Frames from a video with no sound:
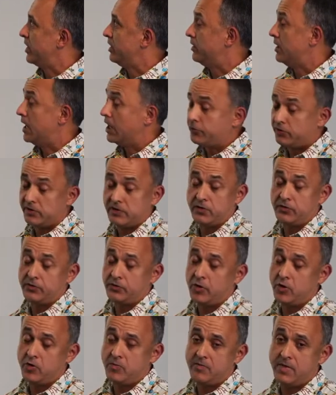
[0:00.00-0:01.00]
nitrogen in the
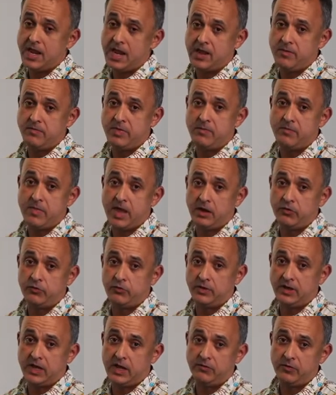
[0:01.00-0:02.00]
soil may be back
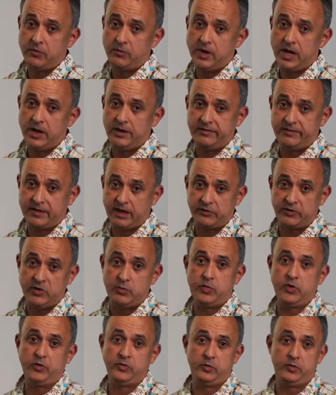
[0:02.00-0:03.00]
to a level where it's actually
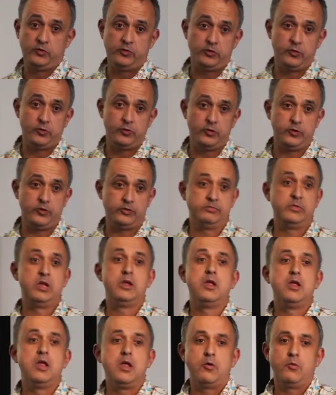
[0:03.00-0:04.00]
possible to do
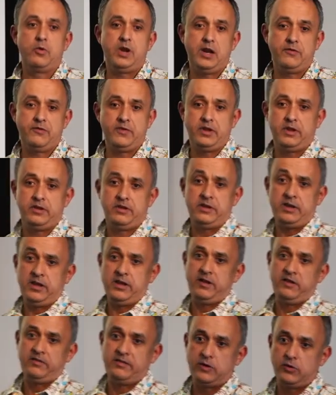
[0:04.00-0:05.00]
whatever it
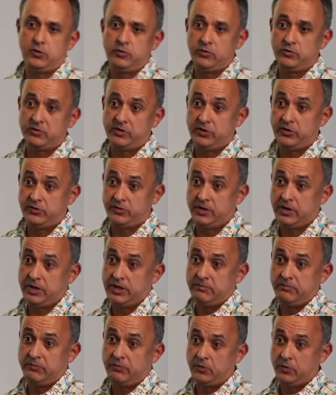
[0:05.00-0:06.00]
is that you do
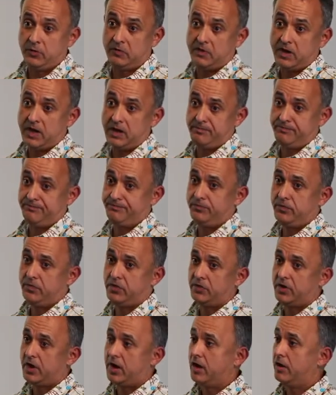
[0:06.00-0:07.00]
traditionally for your farm.
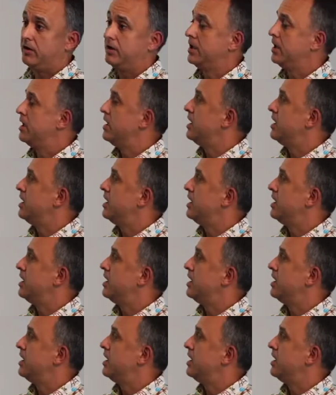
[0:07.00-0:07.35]
So